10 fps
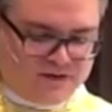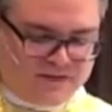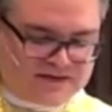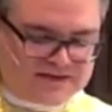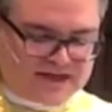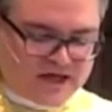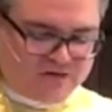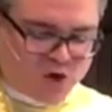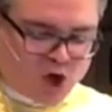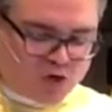And that state
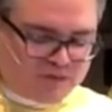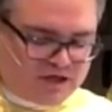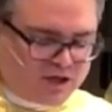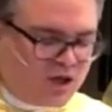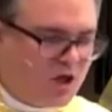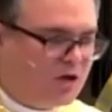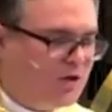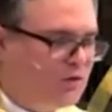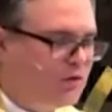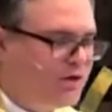of harmony and
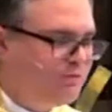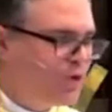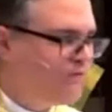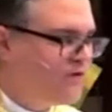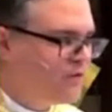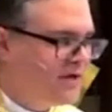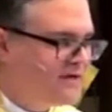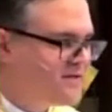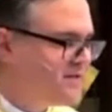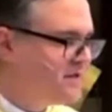concord and perfect
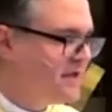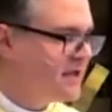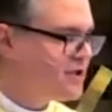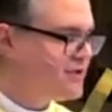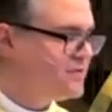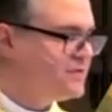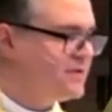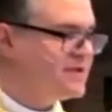reconciliation